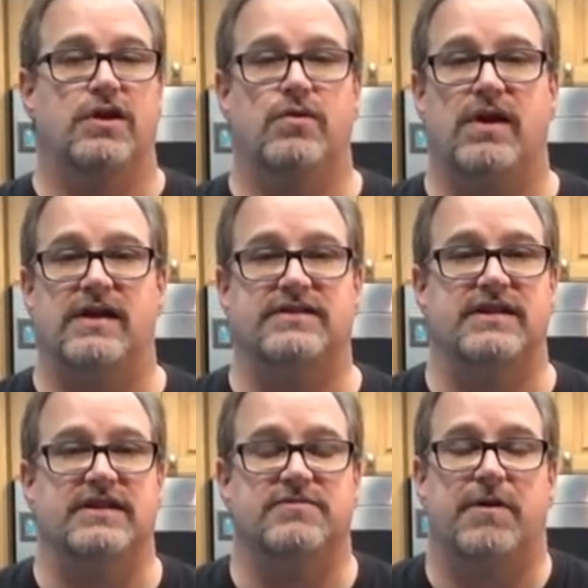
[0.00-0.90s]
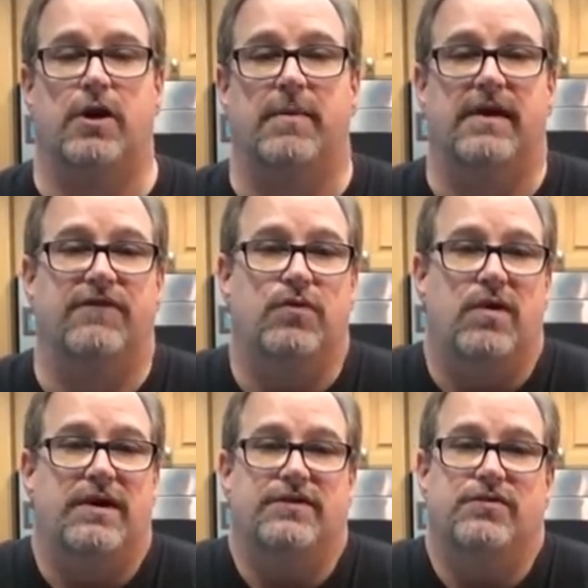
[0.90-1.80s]
you guys can experiment. If you
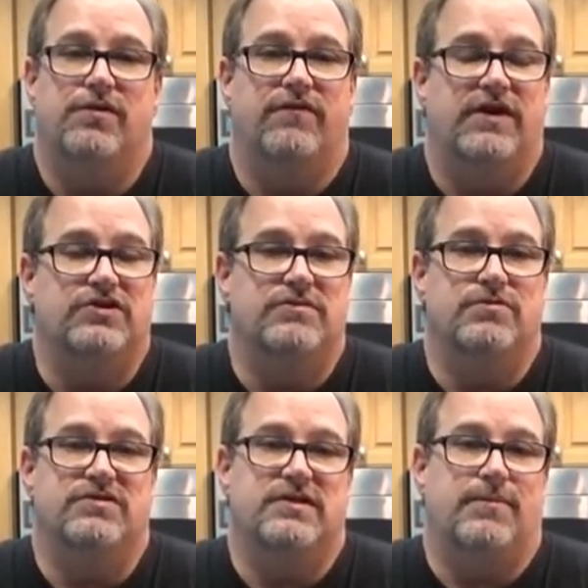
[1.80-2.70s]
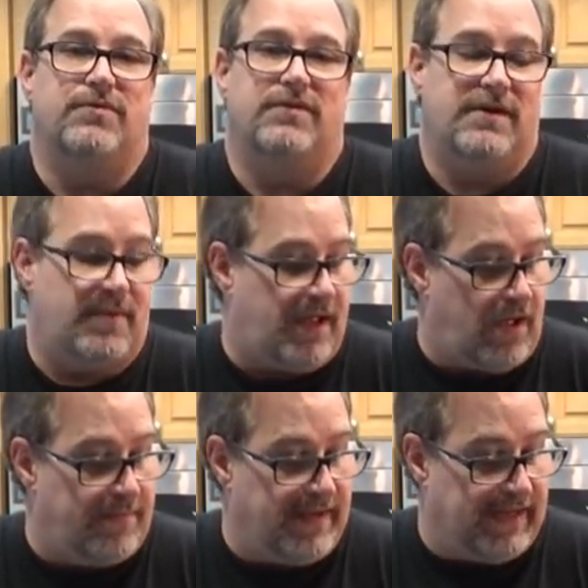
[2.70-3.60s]
want to do your vegetables separately, by
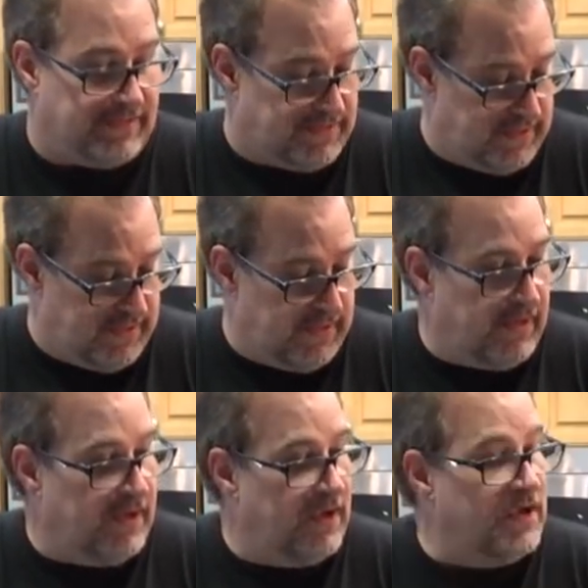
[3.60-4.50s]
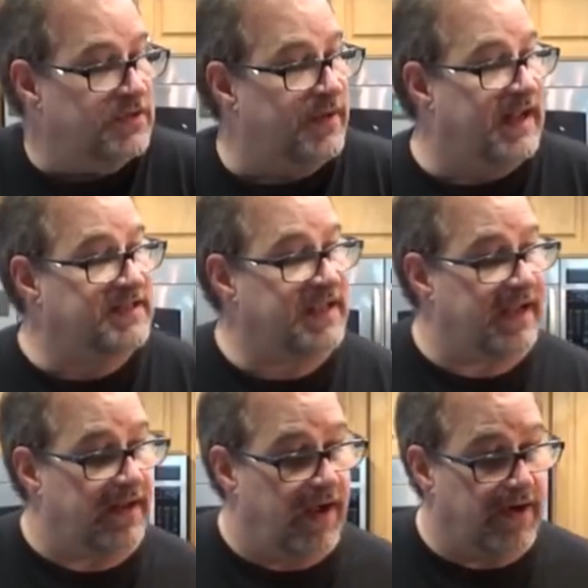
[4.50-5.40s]
all means. So that's
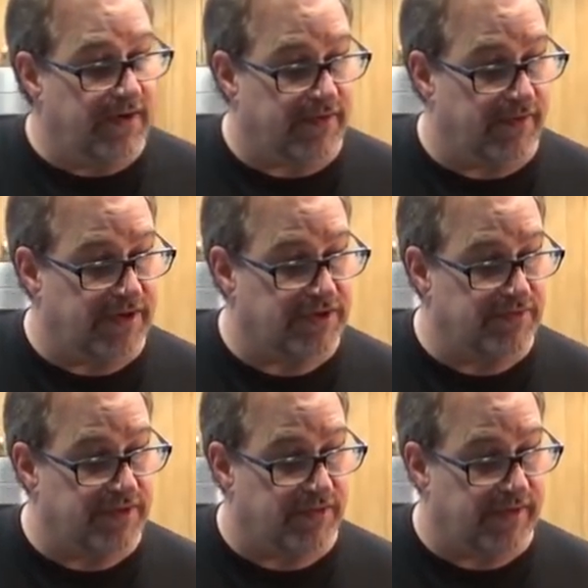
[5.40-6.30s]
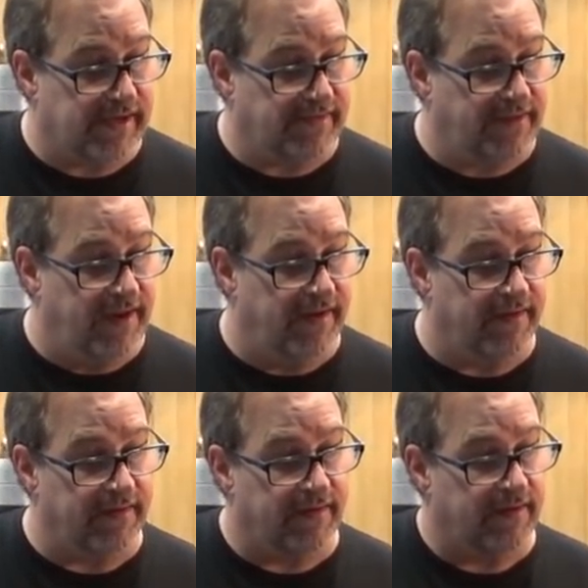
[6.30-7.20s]
it, 132 degrees.
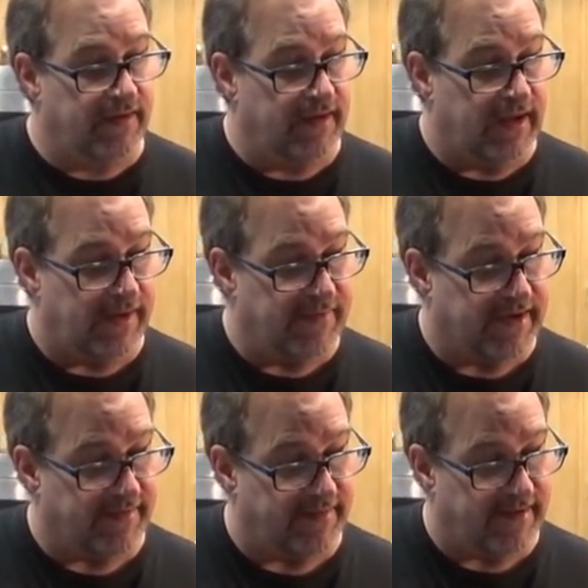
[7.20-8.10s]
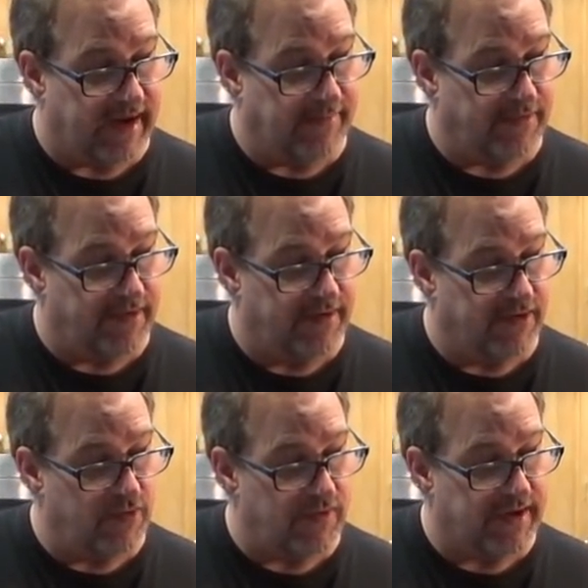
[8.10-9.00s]
I'm going to get the timer
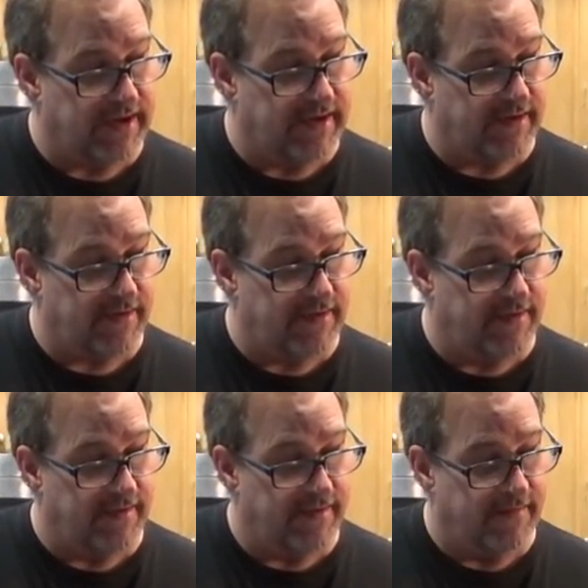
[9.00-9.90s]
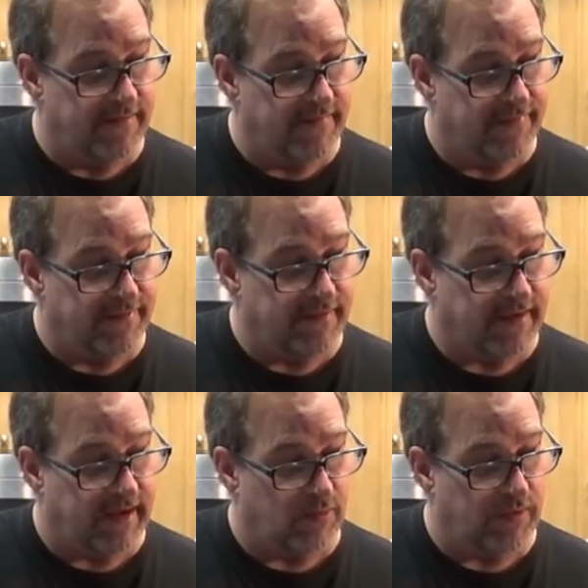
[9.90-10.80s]
going here,
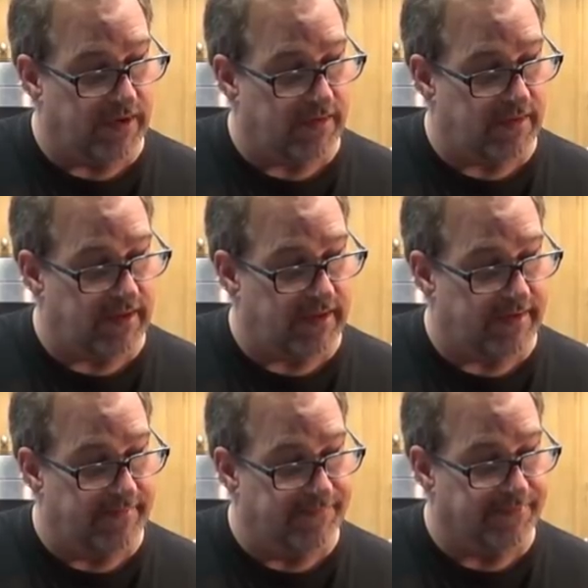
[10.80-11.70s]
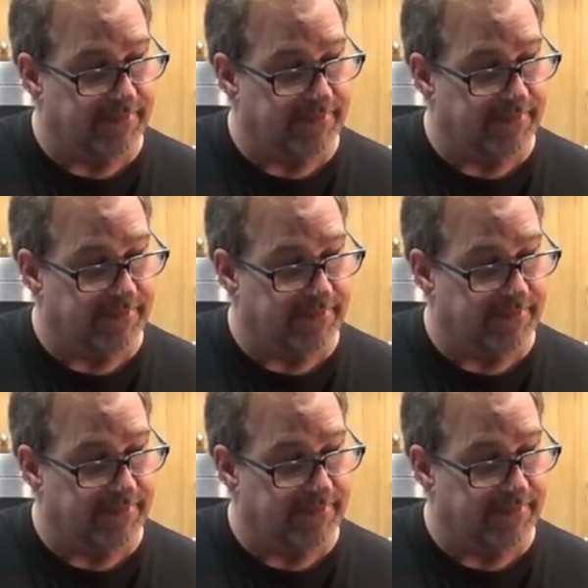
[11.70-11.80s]
and we'll... Uh,